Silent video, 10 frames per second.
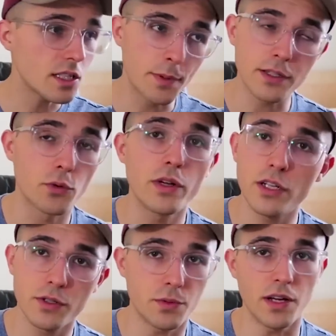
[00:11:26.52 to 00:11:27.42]
It's about to
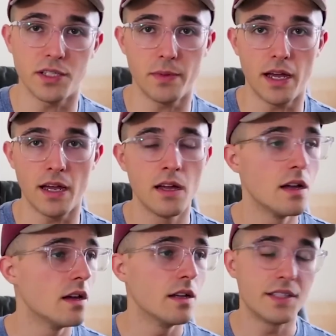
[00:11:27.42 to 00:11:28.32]
redo its resume.
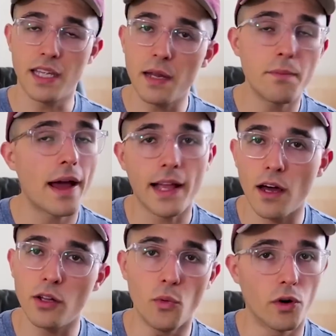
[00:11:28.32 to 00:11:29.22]
It's getting back
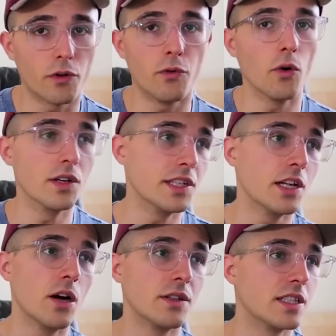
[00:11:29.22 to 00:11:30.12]
out in the workforce, you
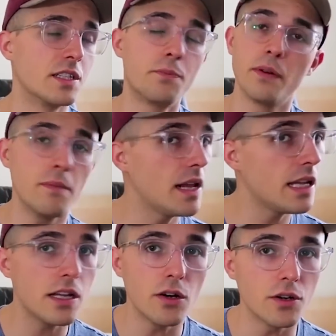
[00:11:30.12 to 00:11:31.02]
know, it's been
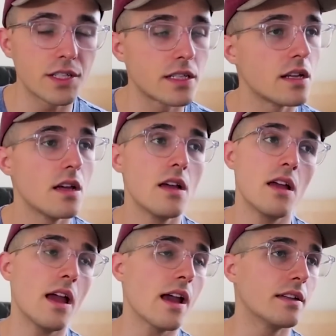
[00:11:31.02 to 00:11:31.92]
many years
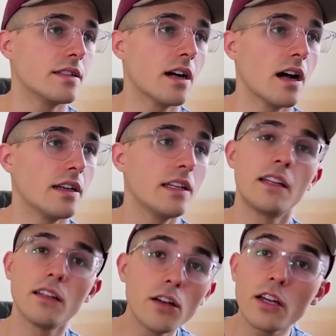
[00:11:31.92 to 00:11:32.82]
and it
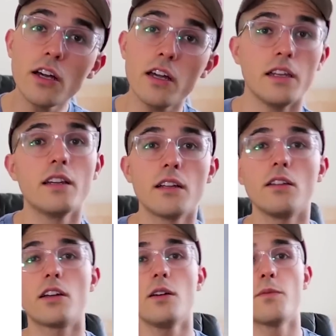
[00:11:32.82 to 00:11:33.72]
needed to look good. It needed to
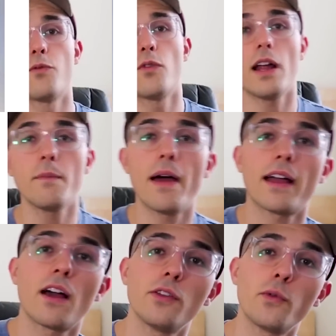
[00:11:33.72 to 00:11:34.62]
look good before it head
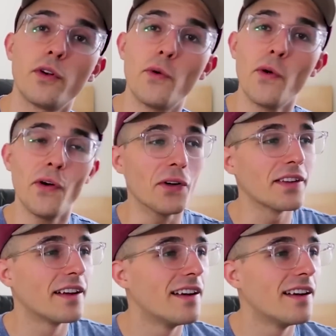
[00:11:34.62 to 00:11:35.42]
back out in the real world.